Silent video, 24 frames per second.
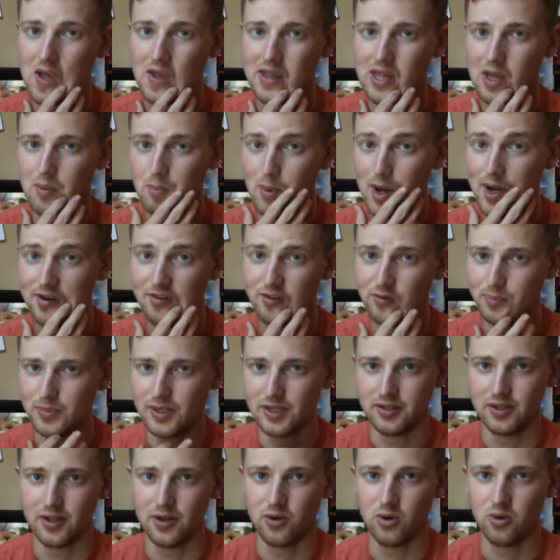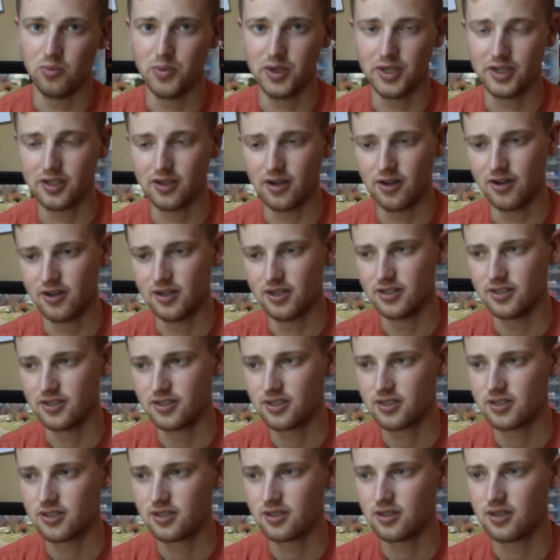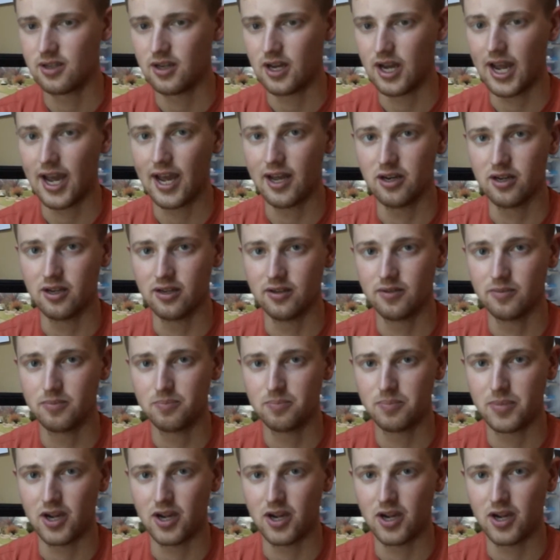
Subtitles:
That might have been though because I had a